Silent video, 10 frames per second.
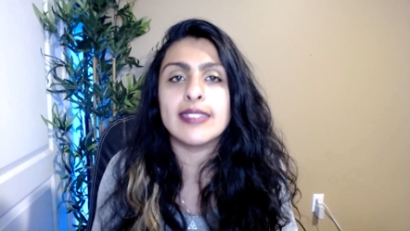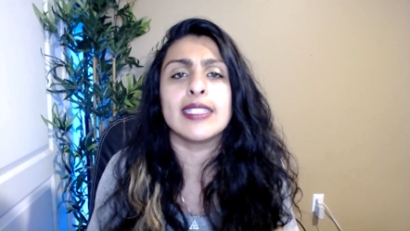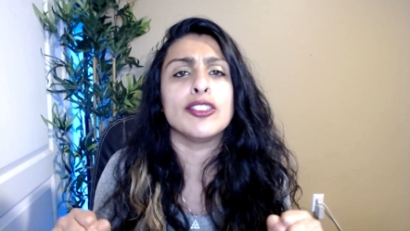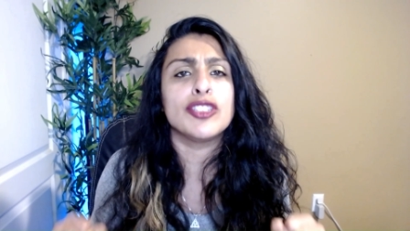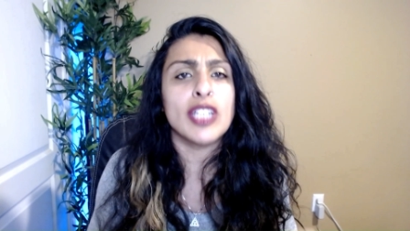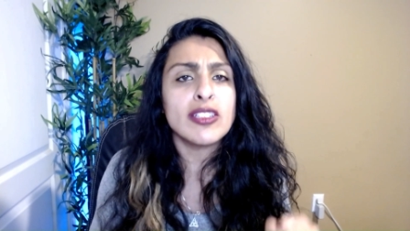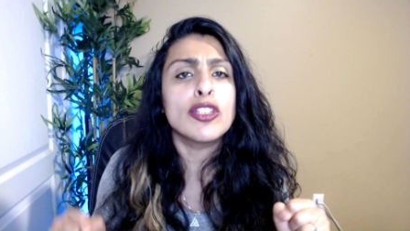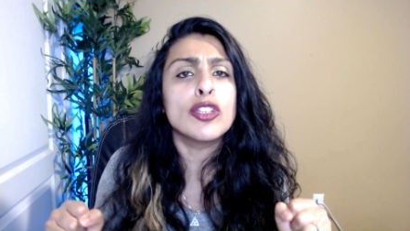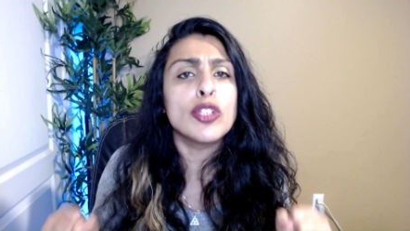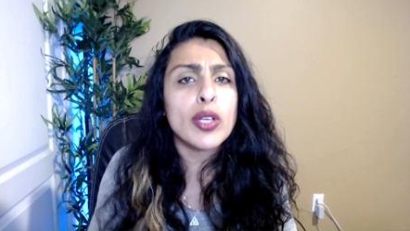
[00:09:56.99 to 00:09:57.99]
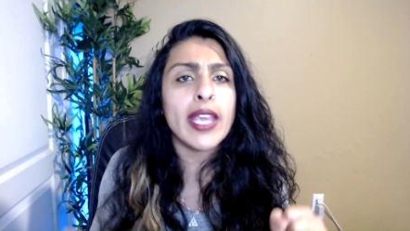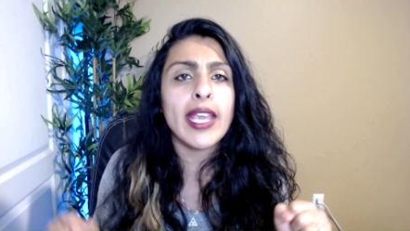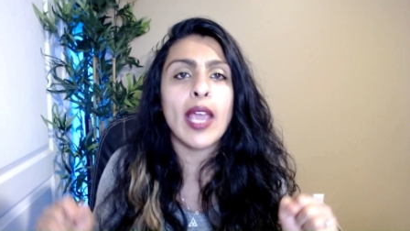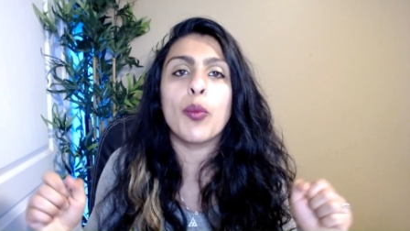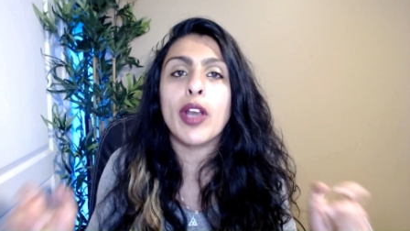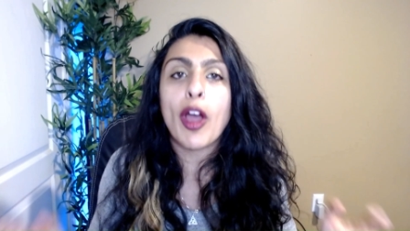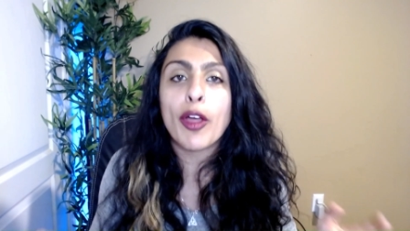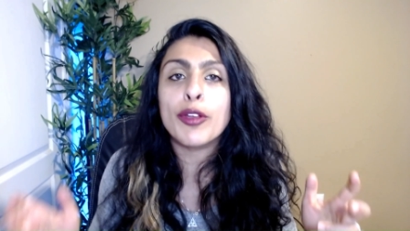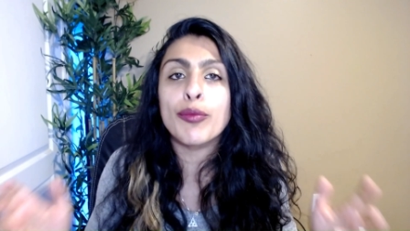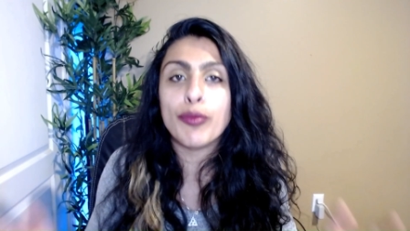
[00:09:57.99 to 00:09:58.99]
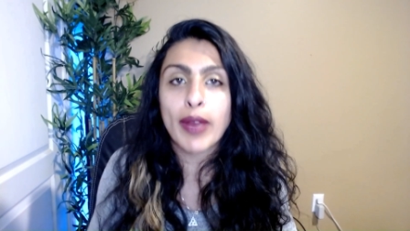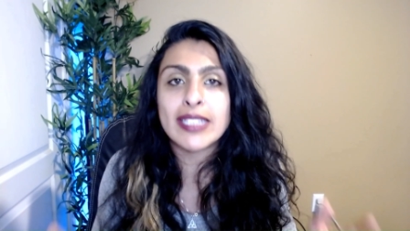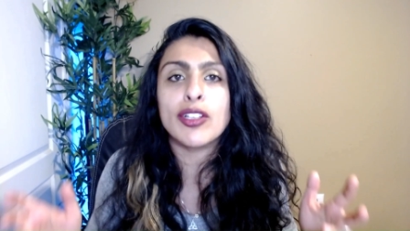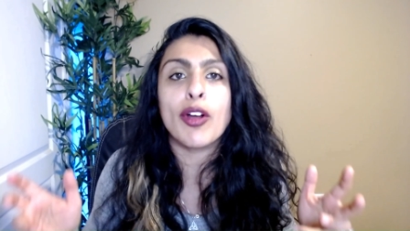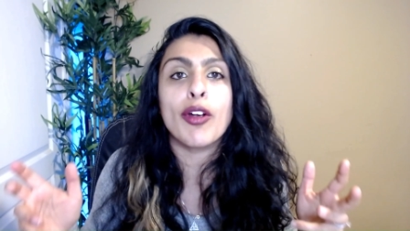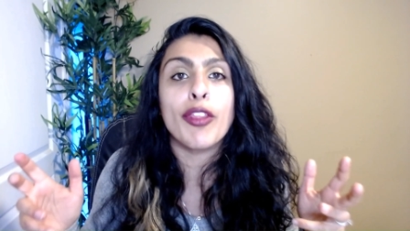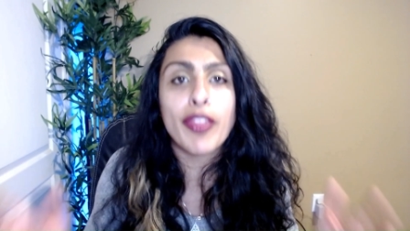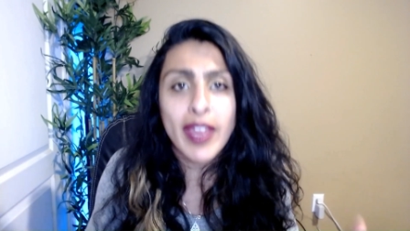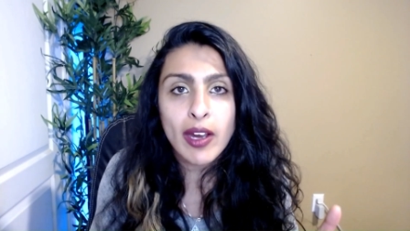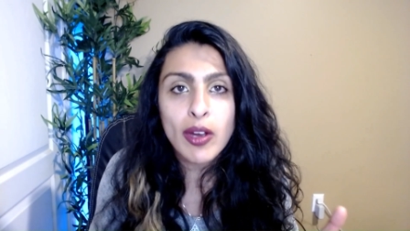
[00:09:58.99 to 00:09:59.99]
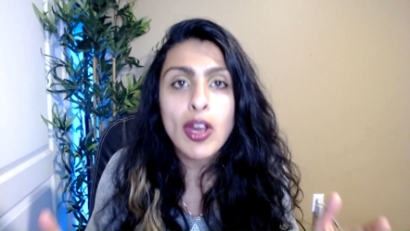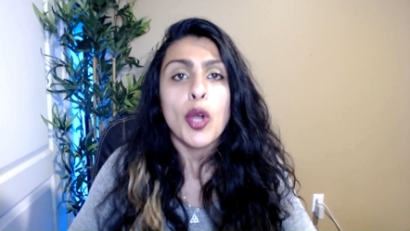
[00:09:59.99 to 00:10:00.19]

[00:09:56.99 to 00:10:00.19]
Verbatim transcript: in just looking at what other rates are there